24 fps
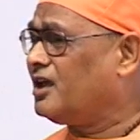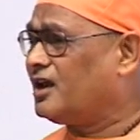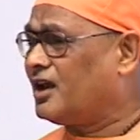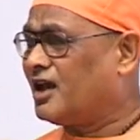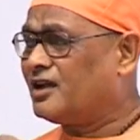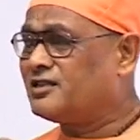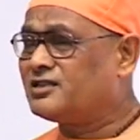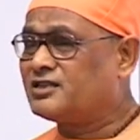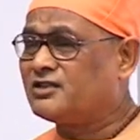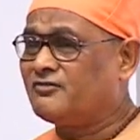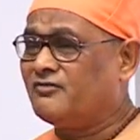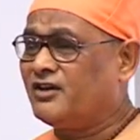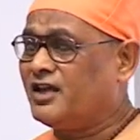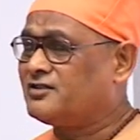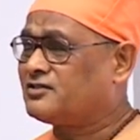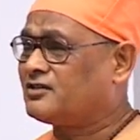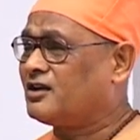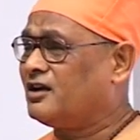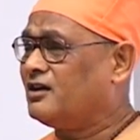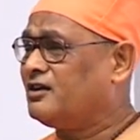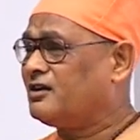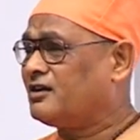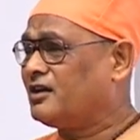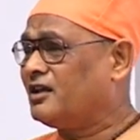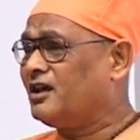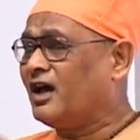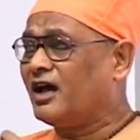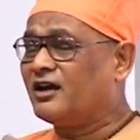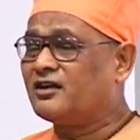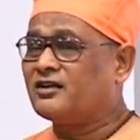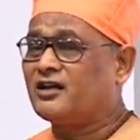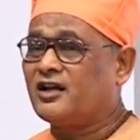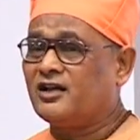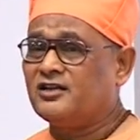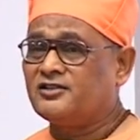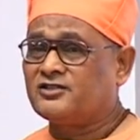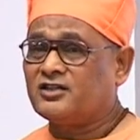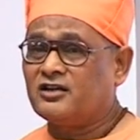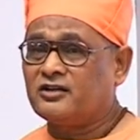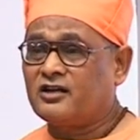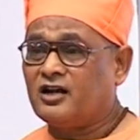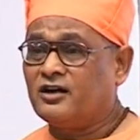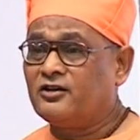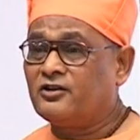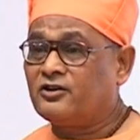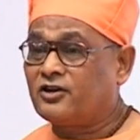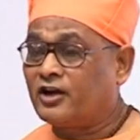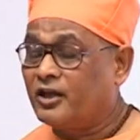an uncivilized country, uncultured
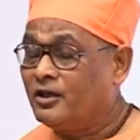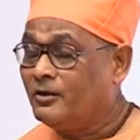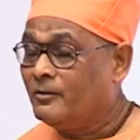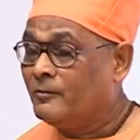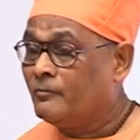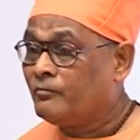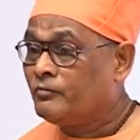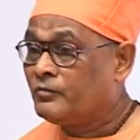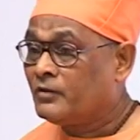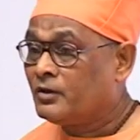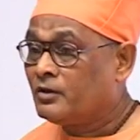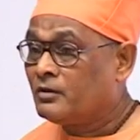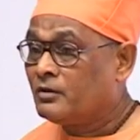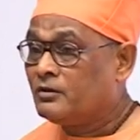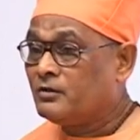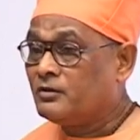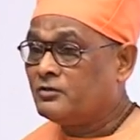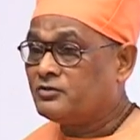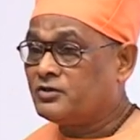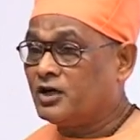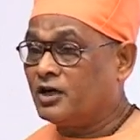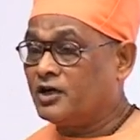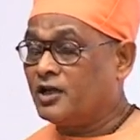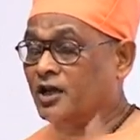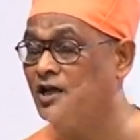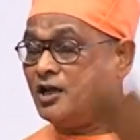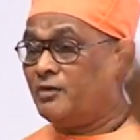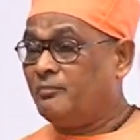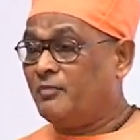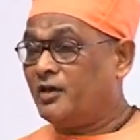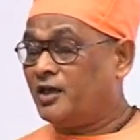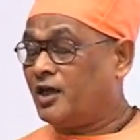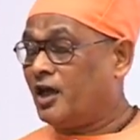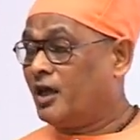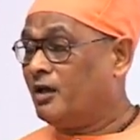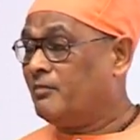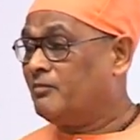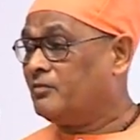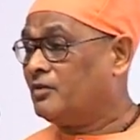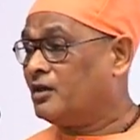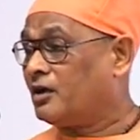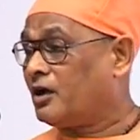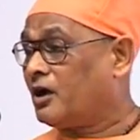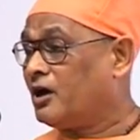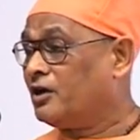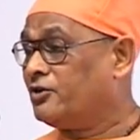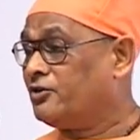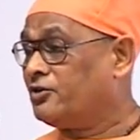country, suddenly became the
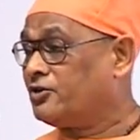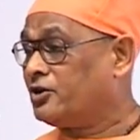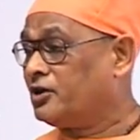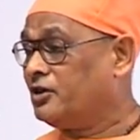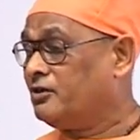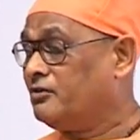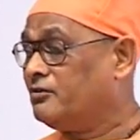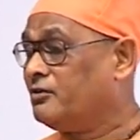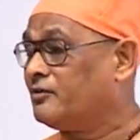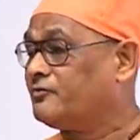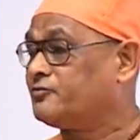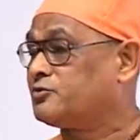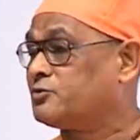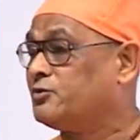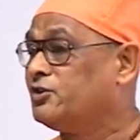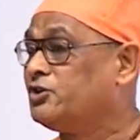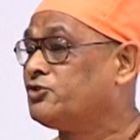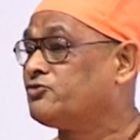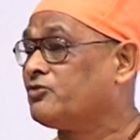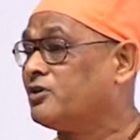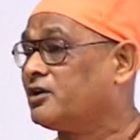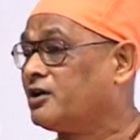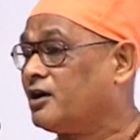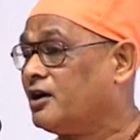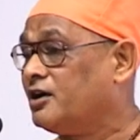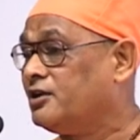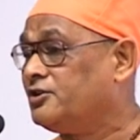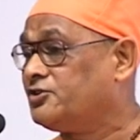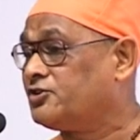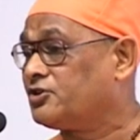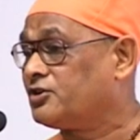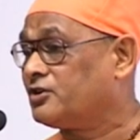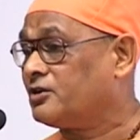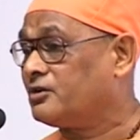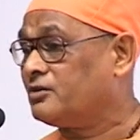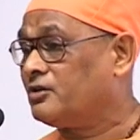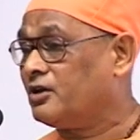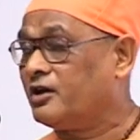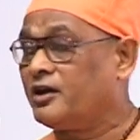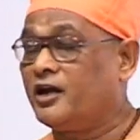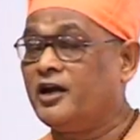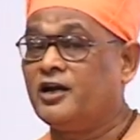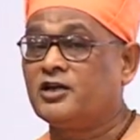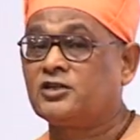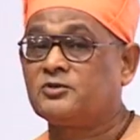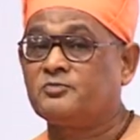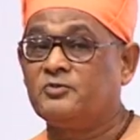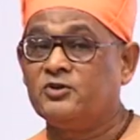country of spiritual culture, the
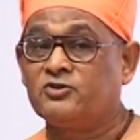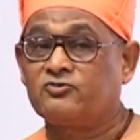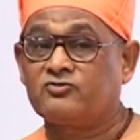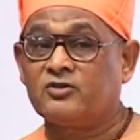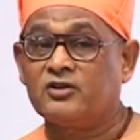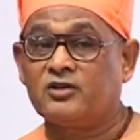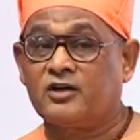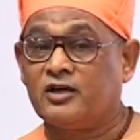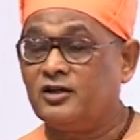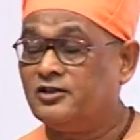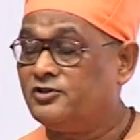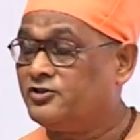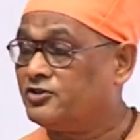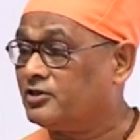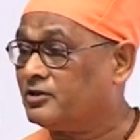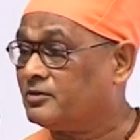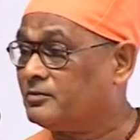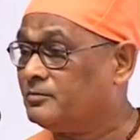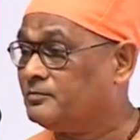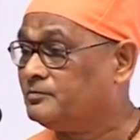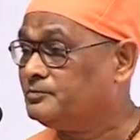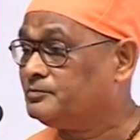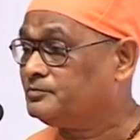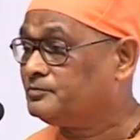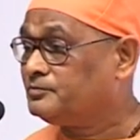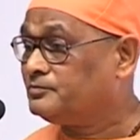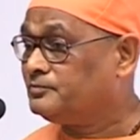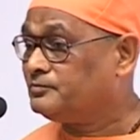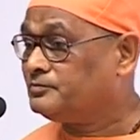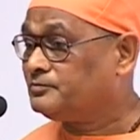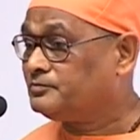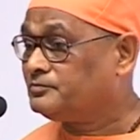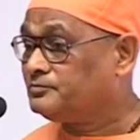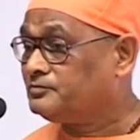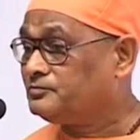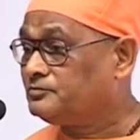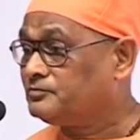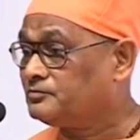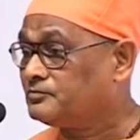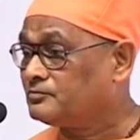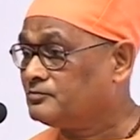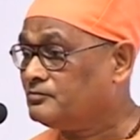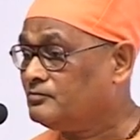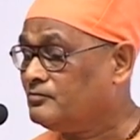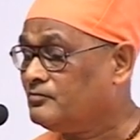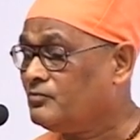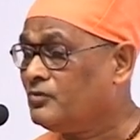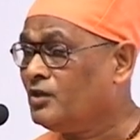great spiritual culture.
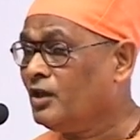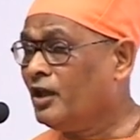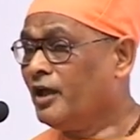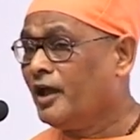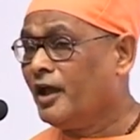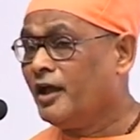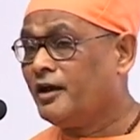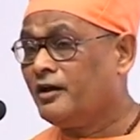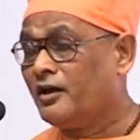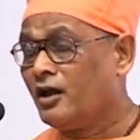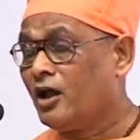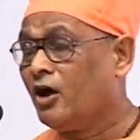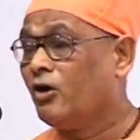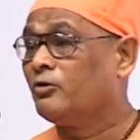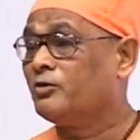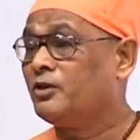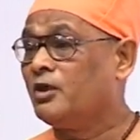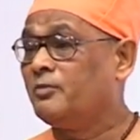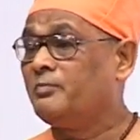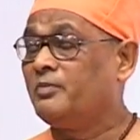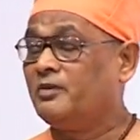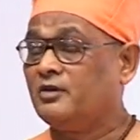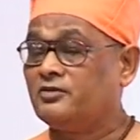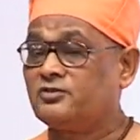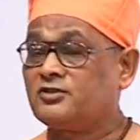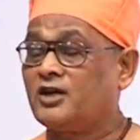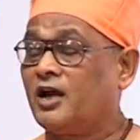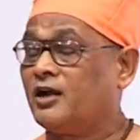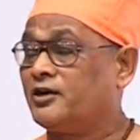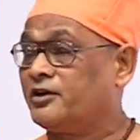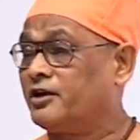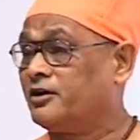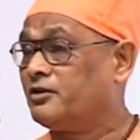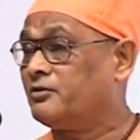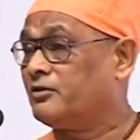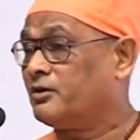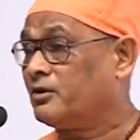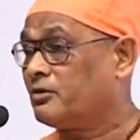And now they started